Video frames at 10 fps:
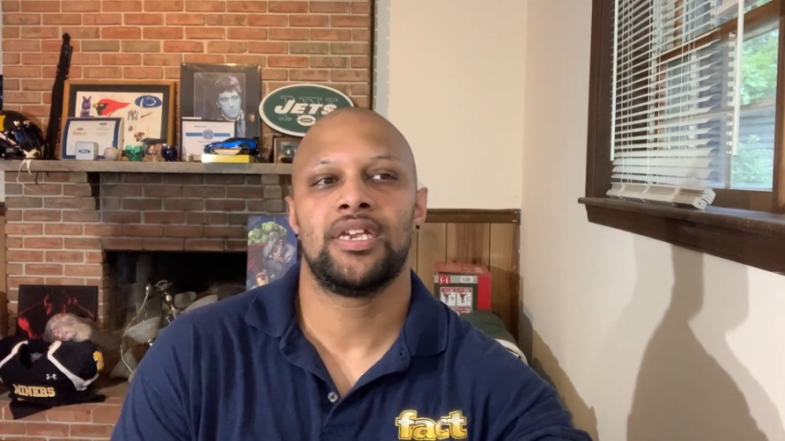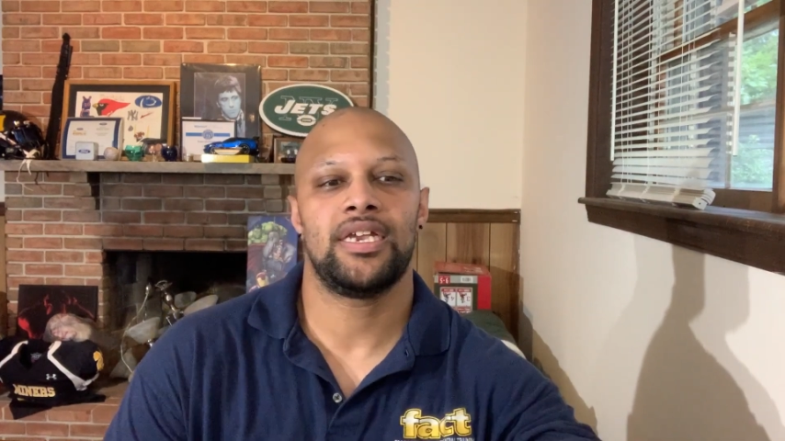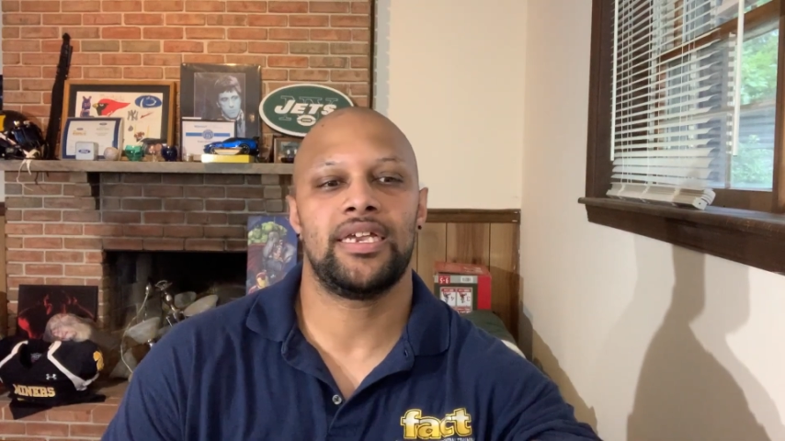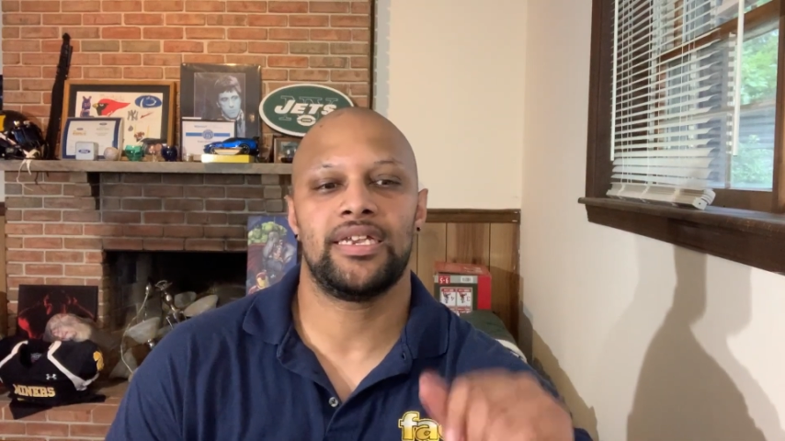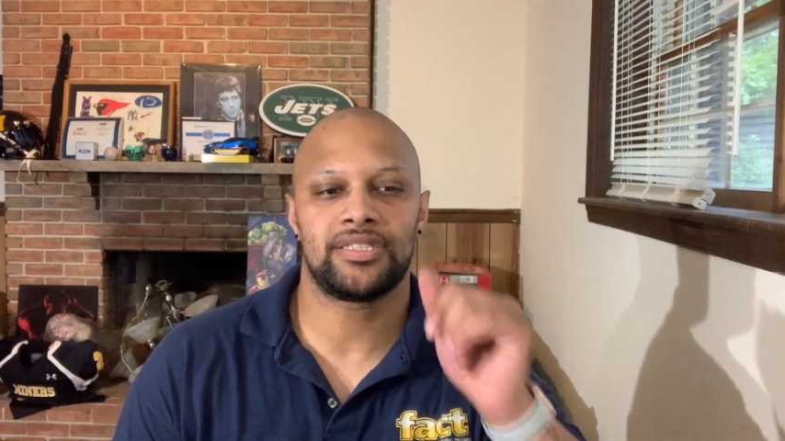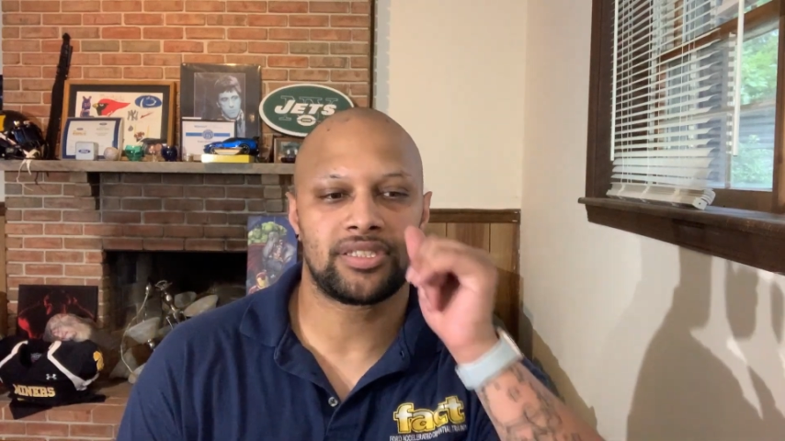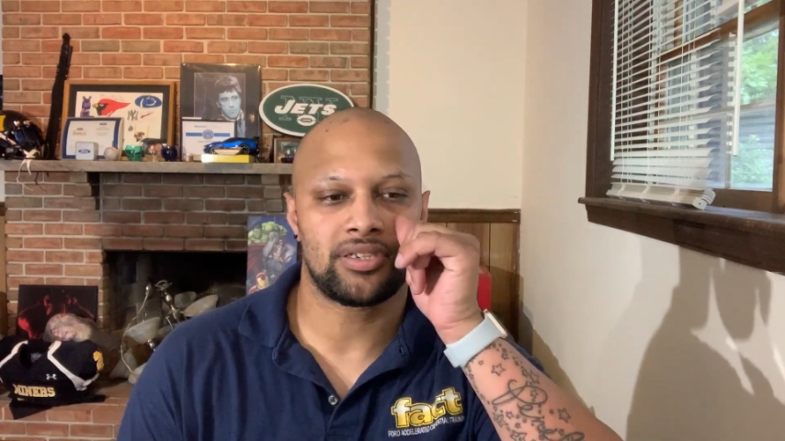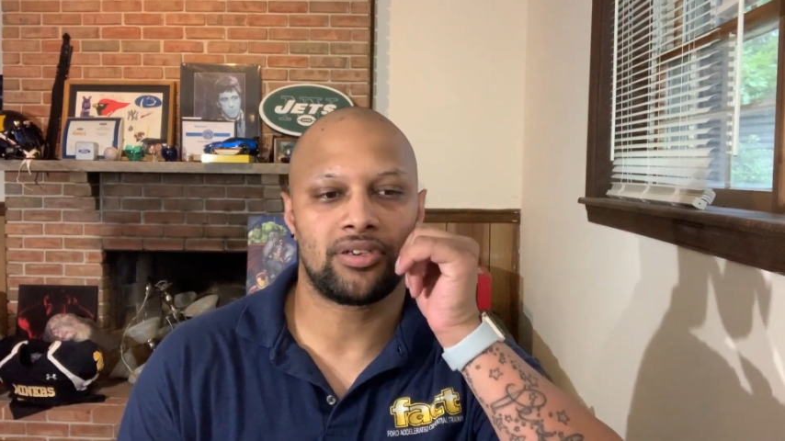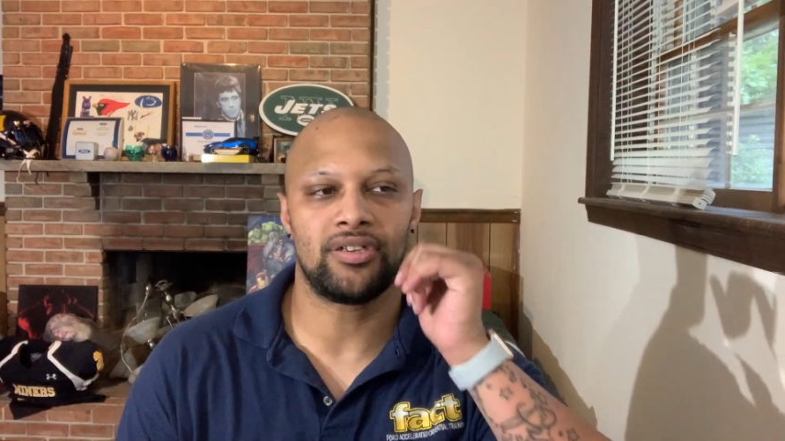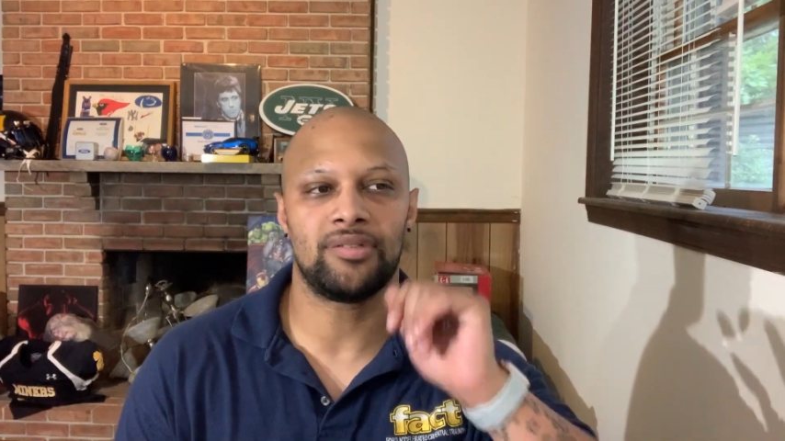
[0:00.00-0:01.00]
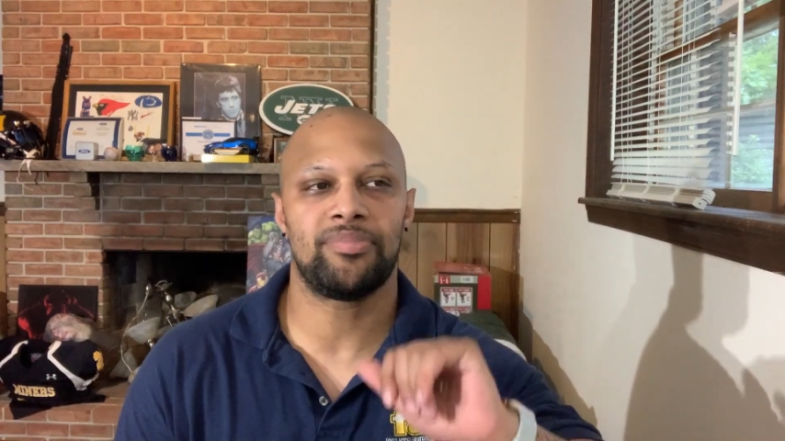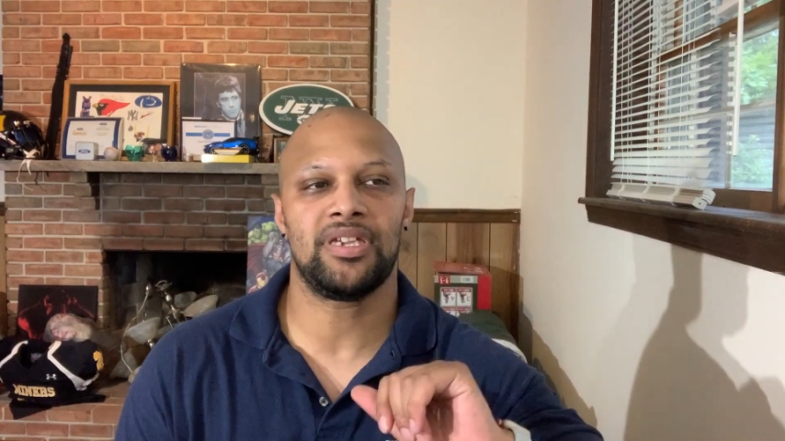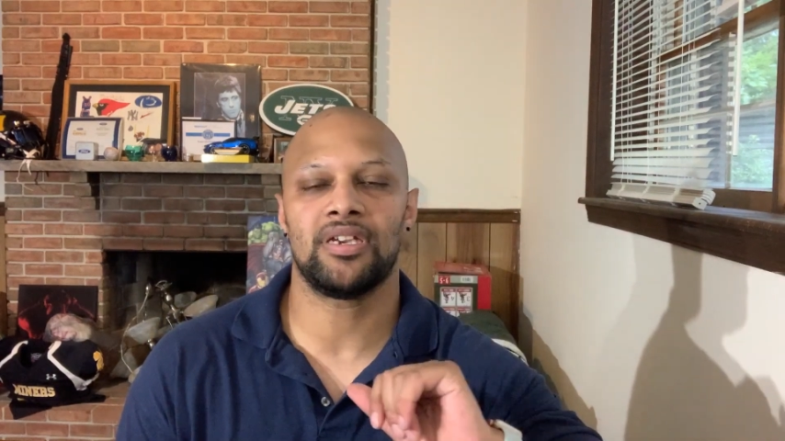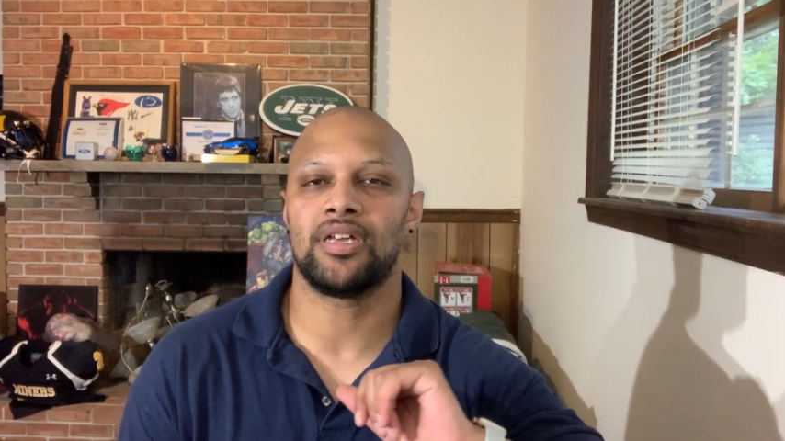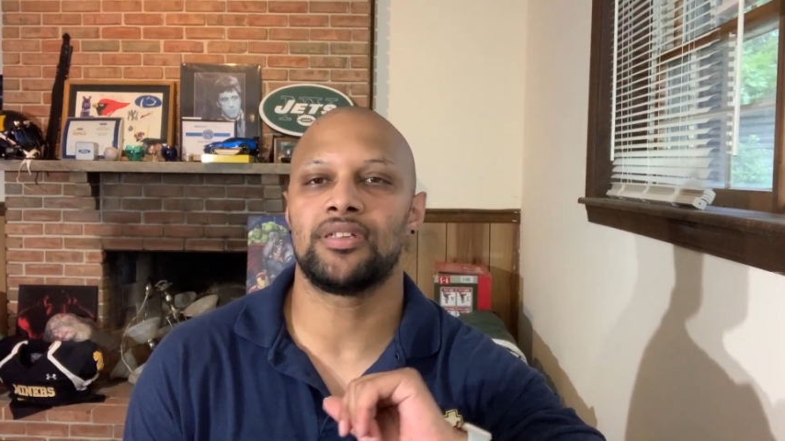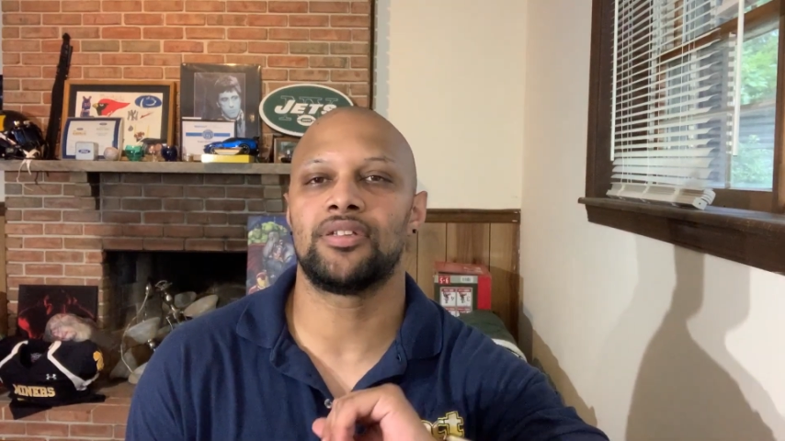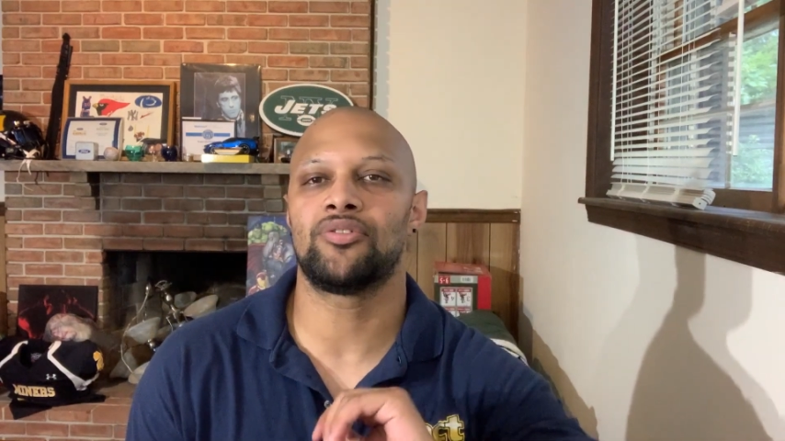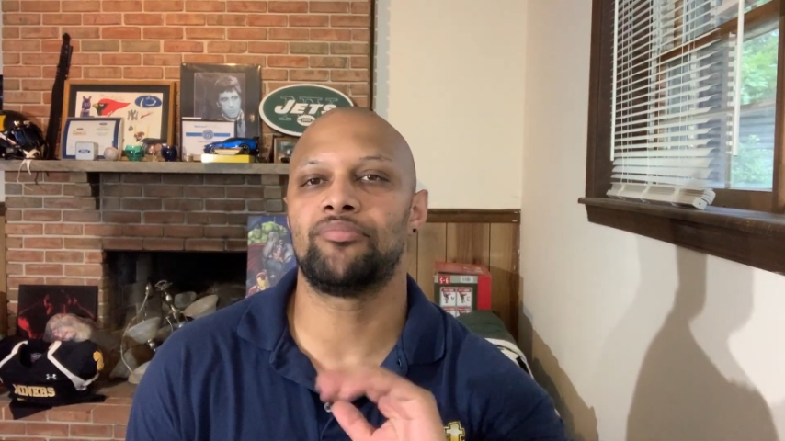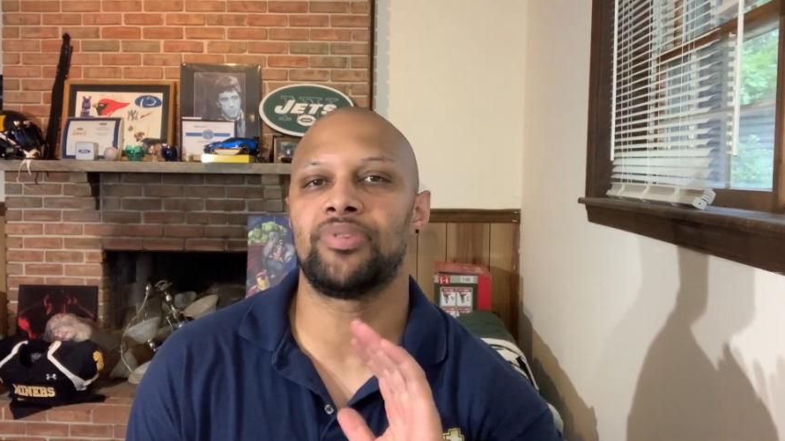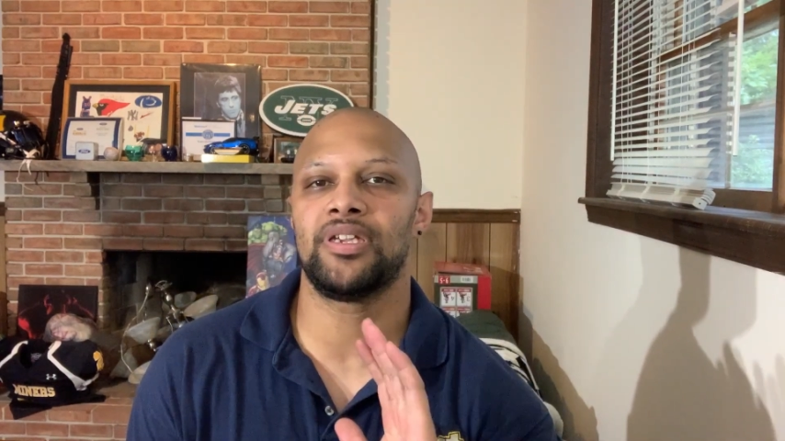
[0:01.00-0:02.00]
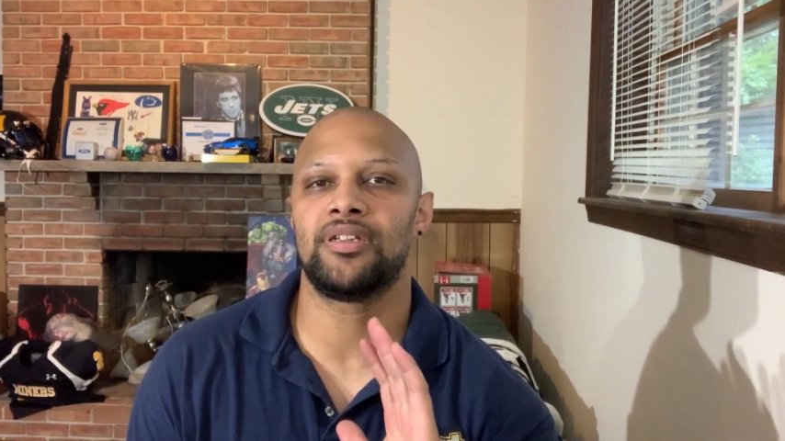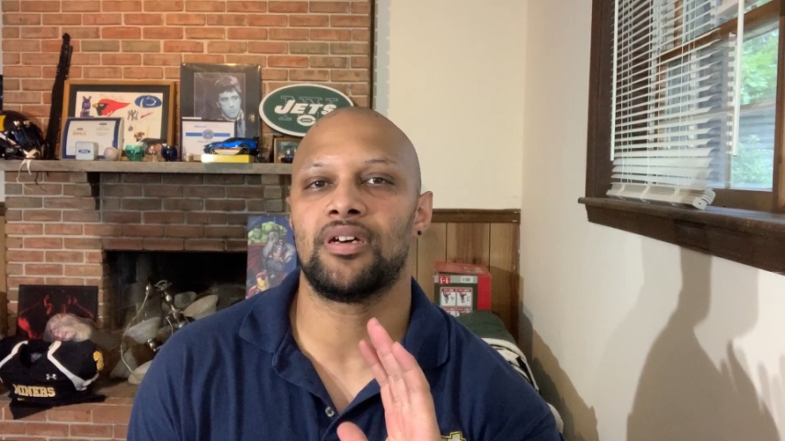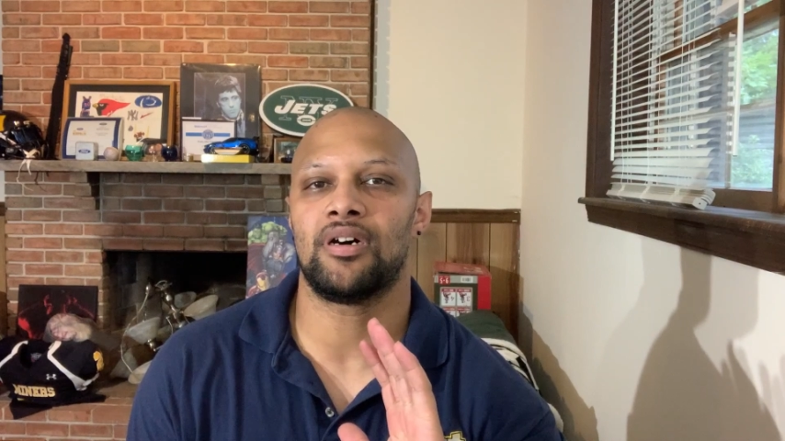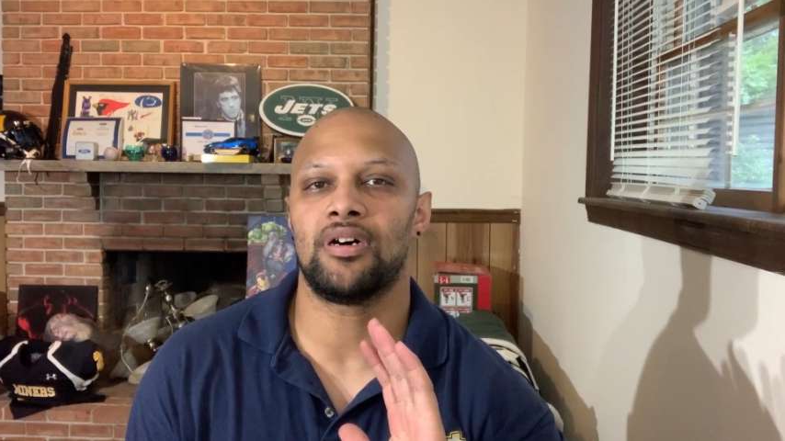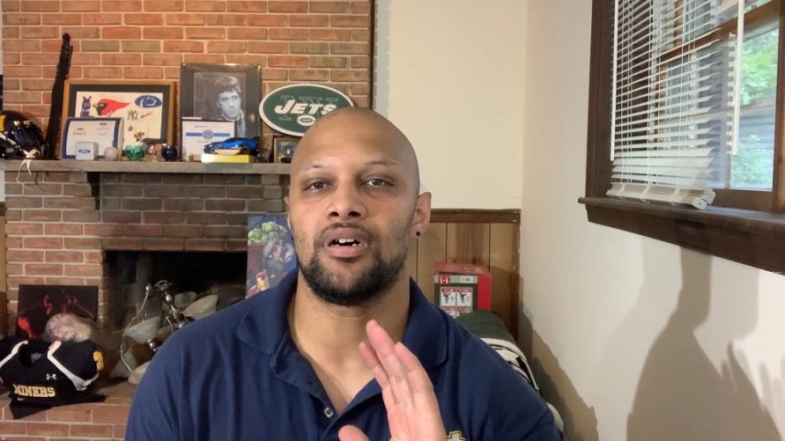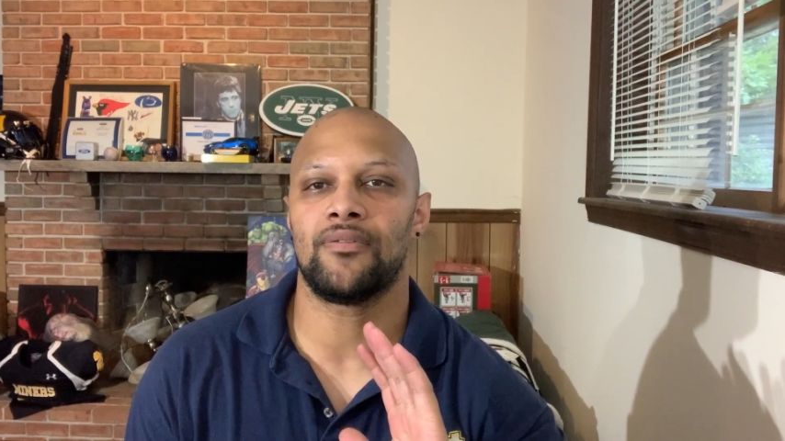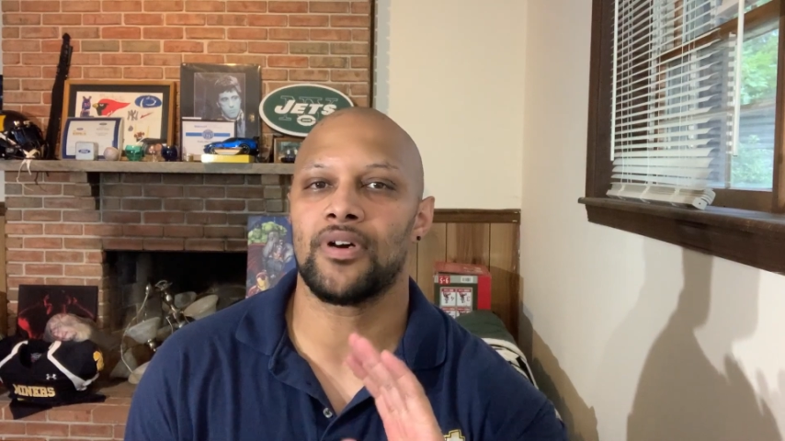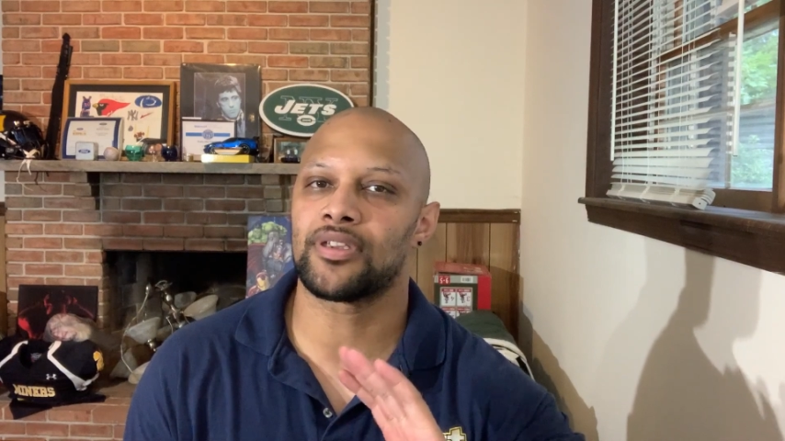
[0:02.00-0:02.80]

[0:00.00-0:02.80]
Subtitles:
is going to be a little bit of